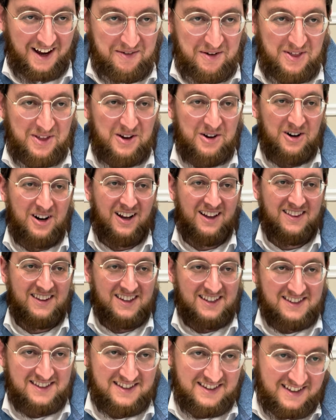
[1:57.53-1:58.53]
I'm with you on
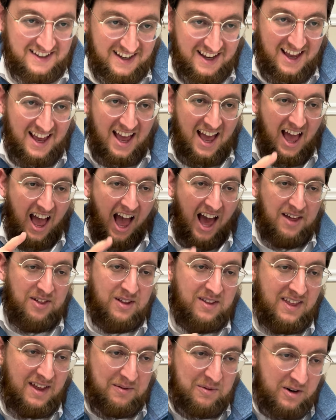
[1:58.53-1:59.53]
this. I
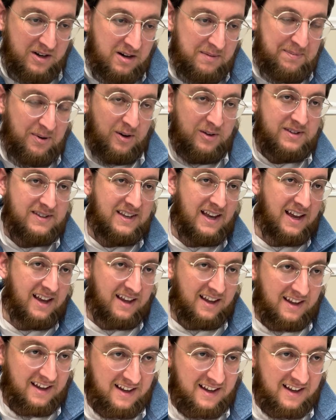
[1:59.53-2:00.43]
think that what you're both saying.